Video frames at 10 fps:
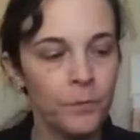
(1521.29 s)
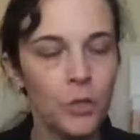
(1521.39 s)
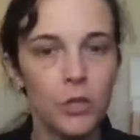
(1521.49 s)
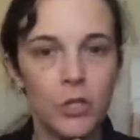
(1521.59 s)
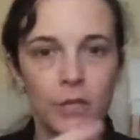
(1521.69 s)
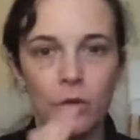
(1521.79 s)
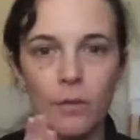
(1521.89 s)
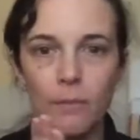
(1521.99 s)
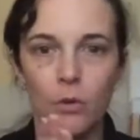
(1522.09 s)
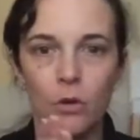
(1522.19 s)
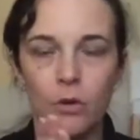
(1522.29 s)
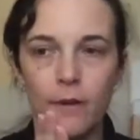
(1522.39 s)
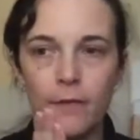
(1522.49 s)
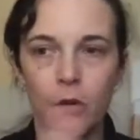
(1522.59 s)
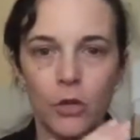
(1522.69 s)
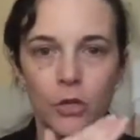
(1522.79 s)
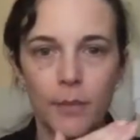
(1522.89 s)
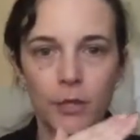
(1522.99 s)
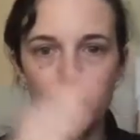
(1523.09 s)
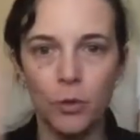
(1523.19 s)
You just sort of move. If you've got too
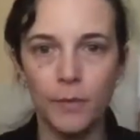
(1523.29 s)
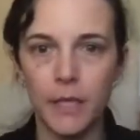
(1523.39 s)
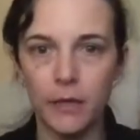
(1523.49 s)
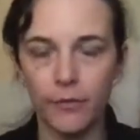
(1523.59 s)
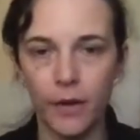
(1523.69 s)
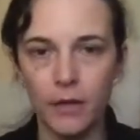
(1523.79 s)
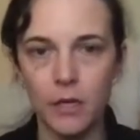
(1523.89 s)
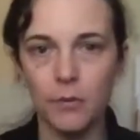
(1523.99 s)
much absorbency at the front,